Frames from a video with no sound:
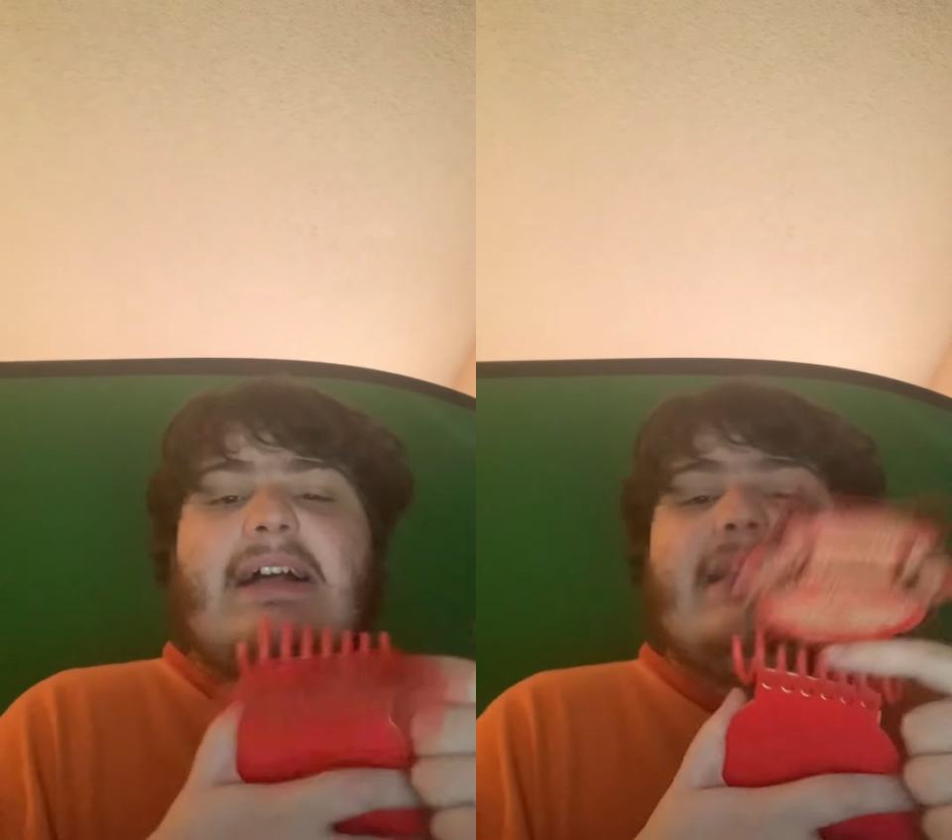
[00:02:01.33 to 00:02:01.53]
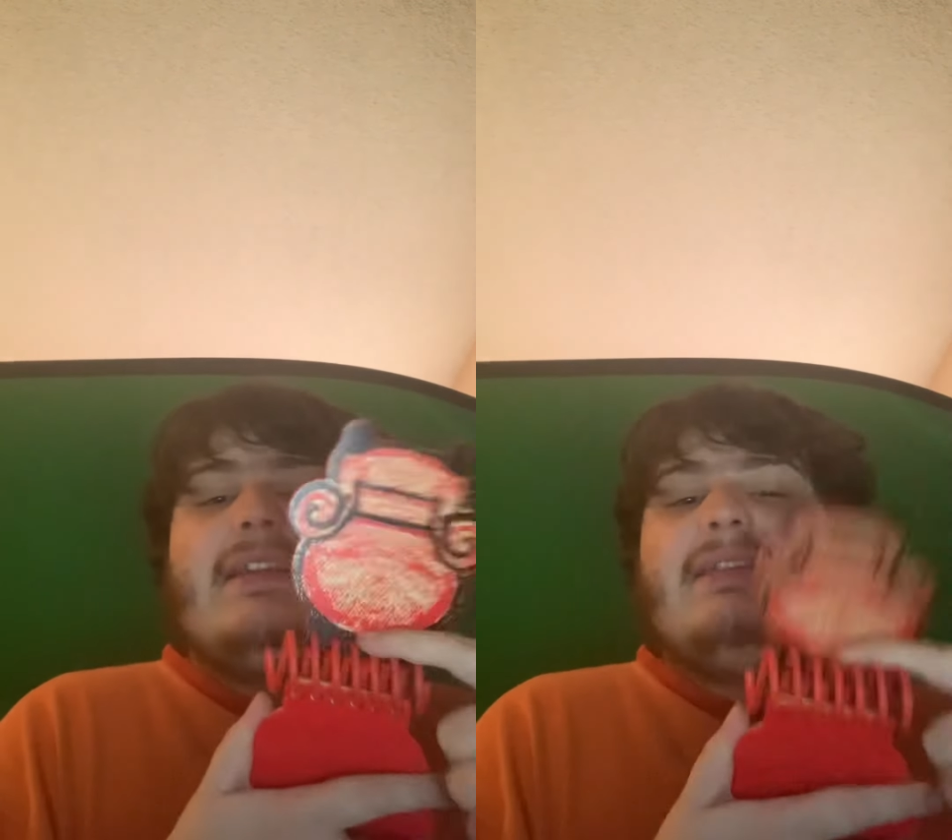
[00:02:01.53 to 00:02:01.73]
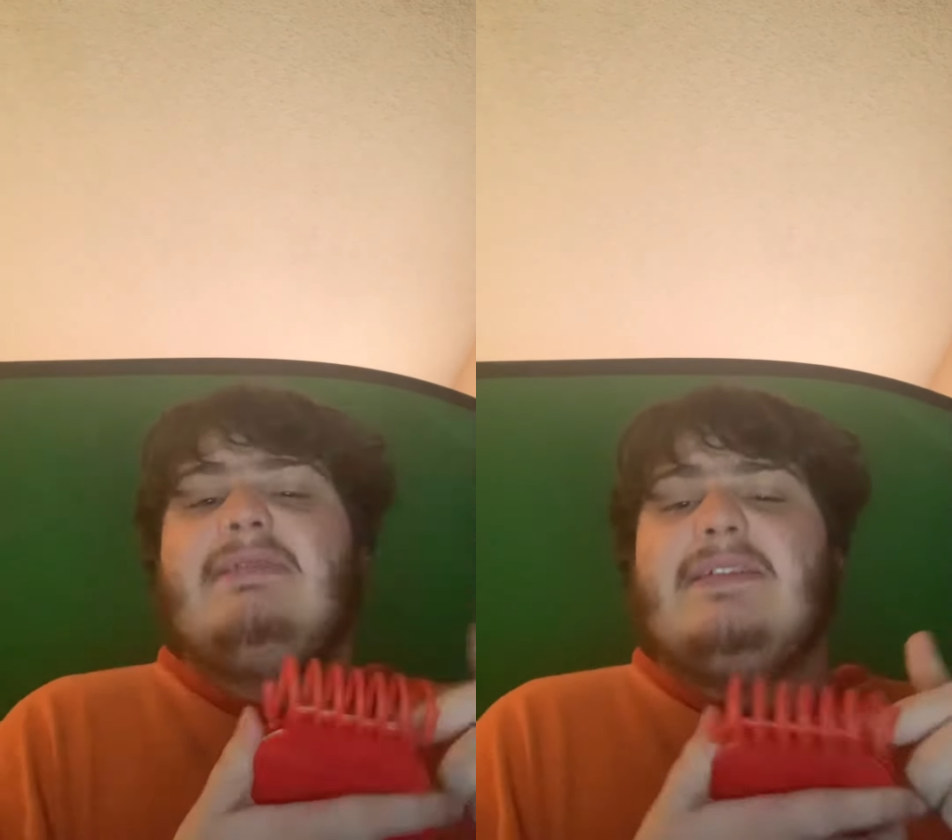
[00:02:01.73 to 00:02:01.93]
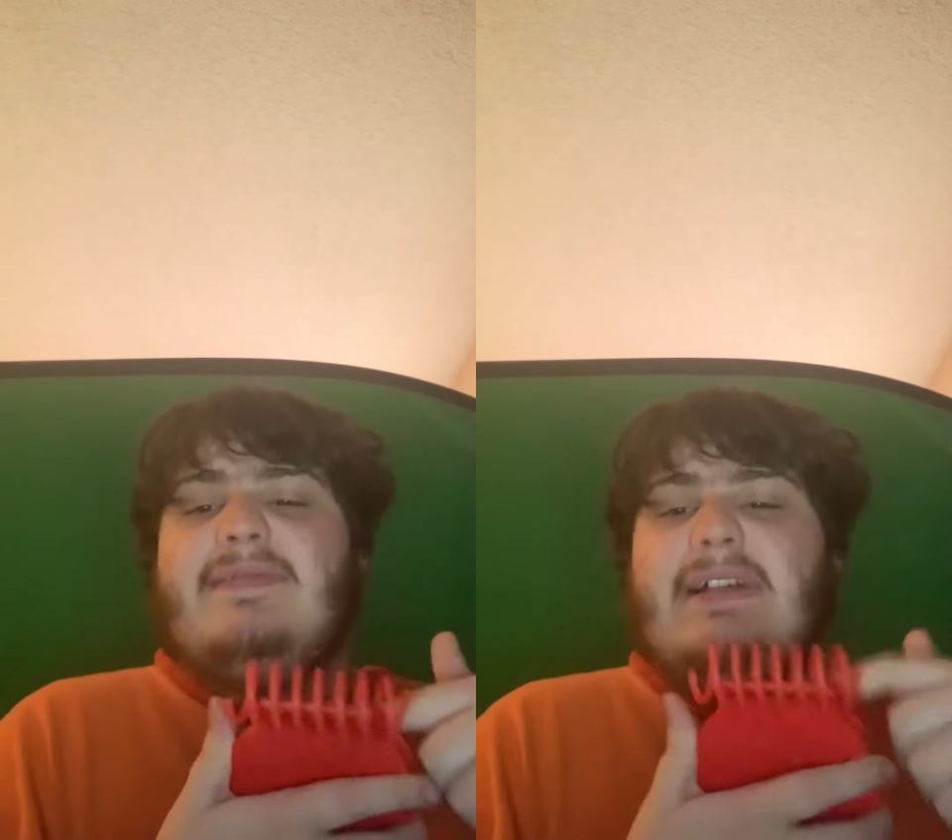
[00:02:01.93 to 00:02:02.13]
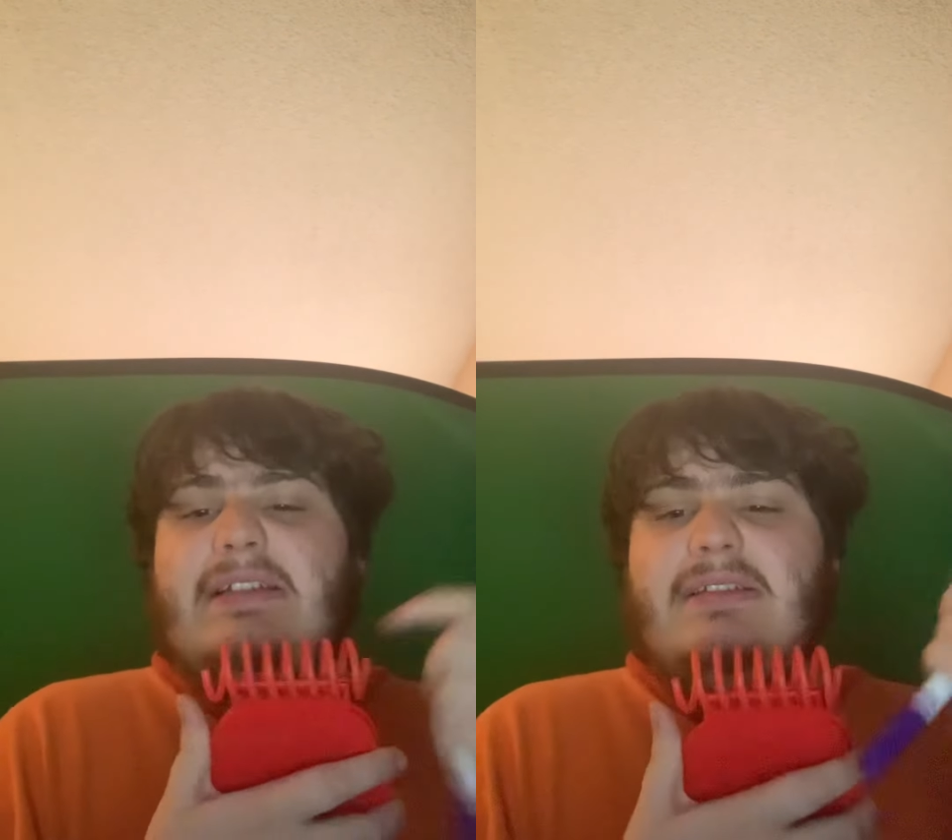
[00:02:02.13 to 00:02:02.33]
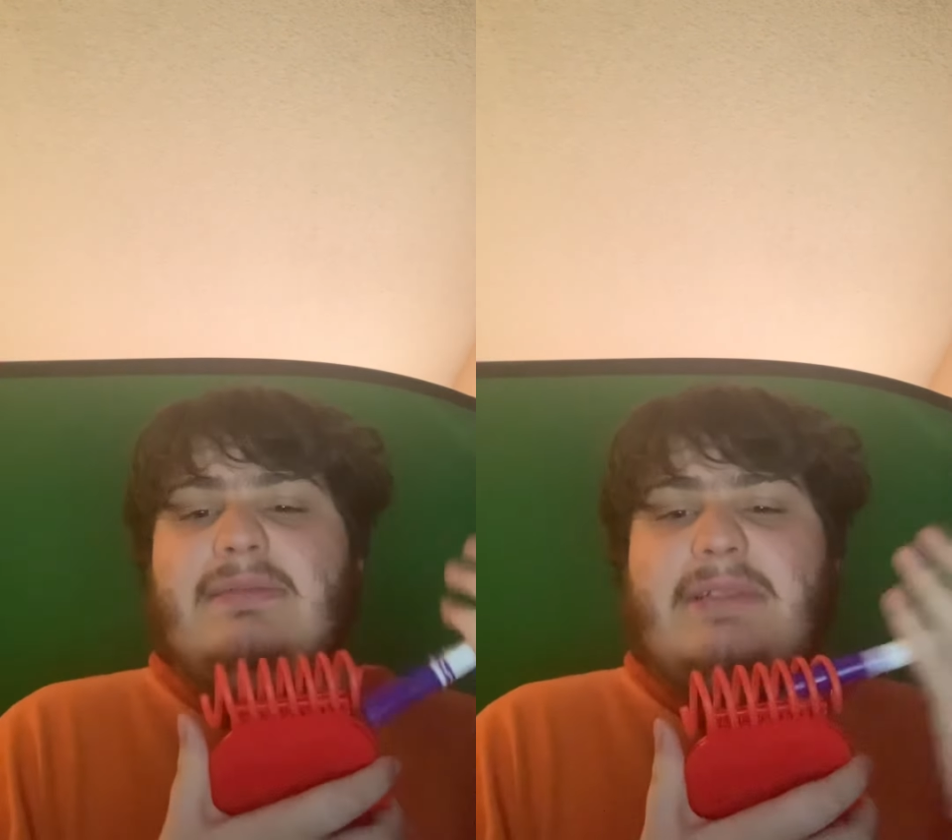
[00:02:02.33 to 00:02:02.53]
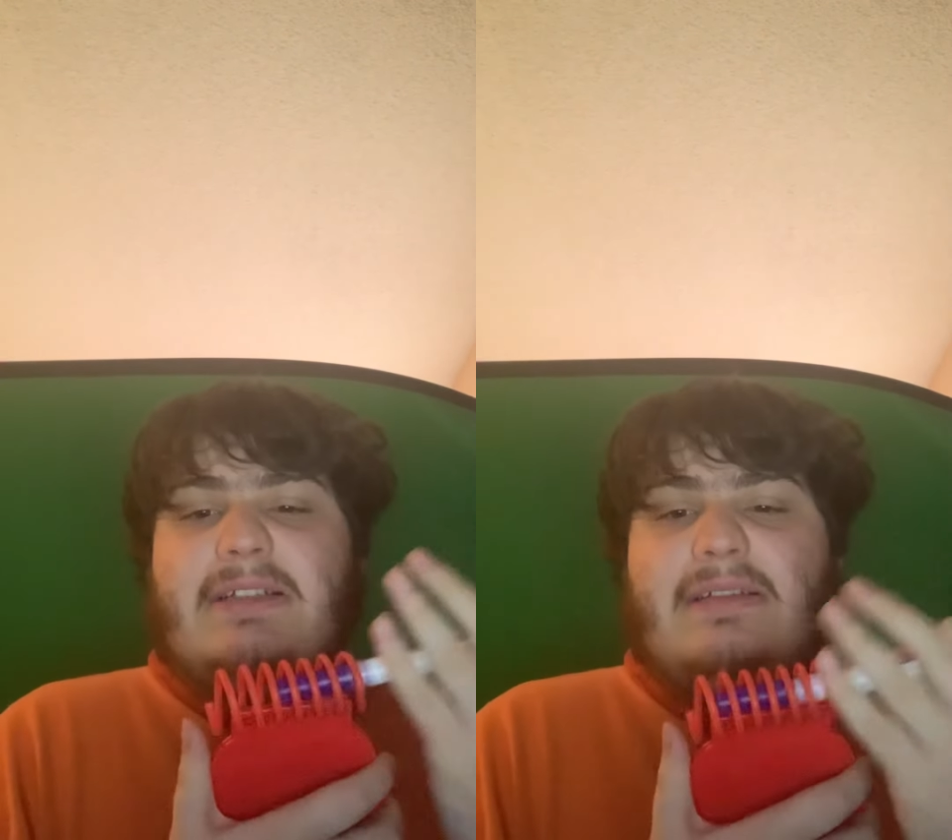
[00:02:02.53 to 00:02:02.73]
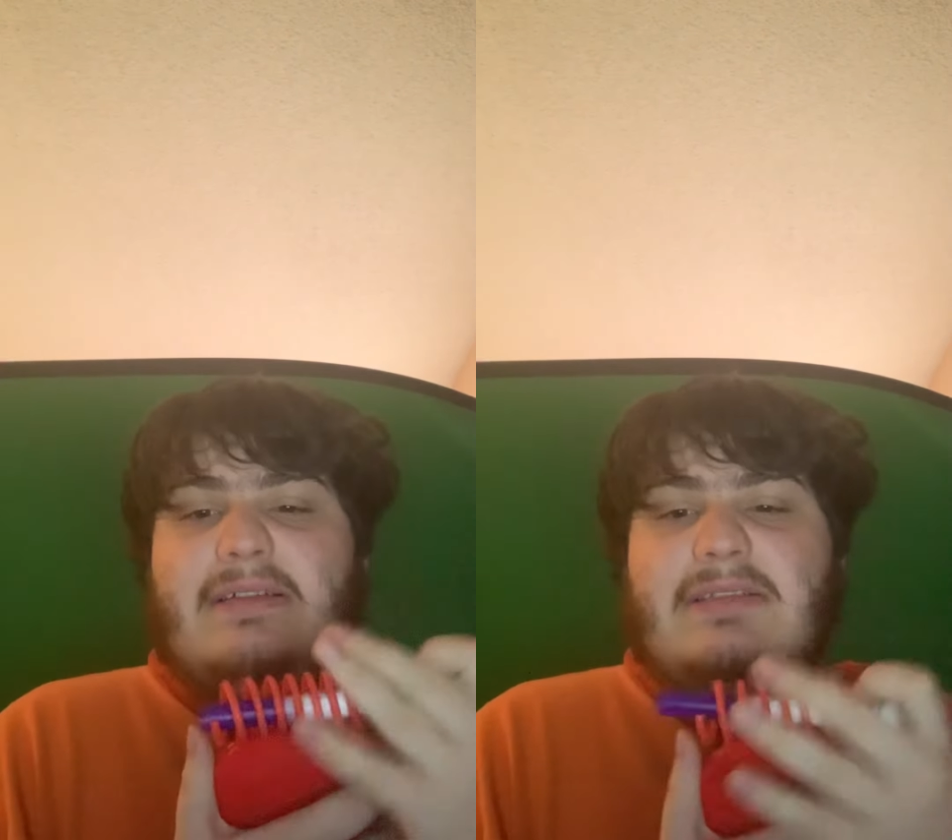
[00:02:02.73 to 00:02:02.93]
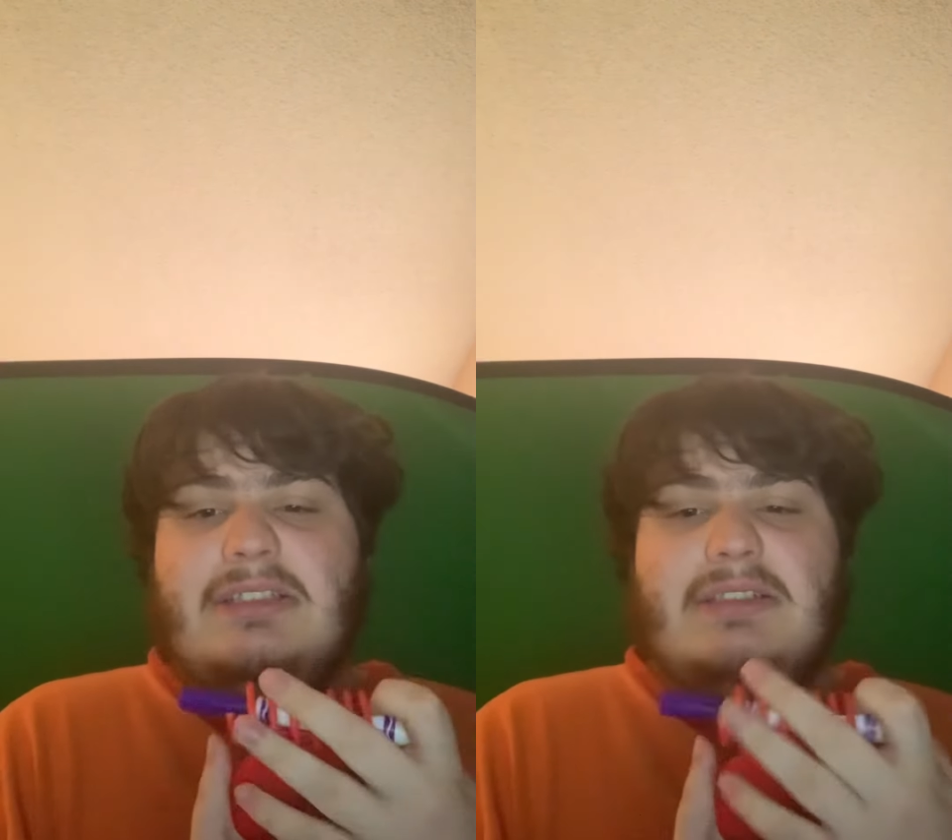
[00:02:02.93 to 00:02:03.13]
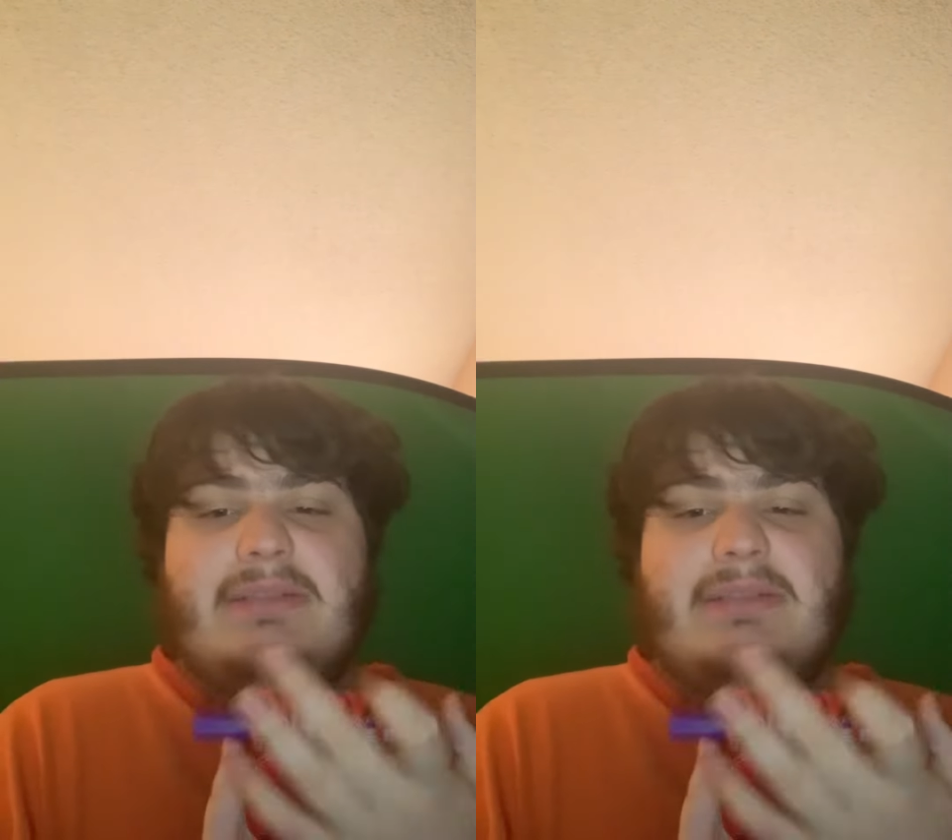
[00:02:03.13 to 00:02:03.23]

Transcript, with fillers: I think we can find two more clues just to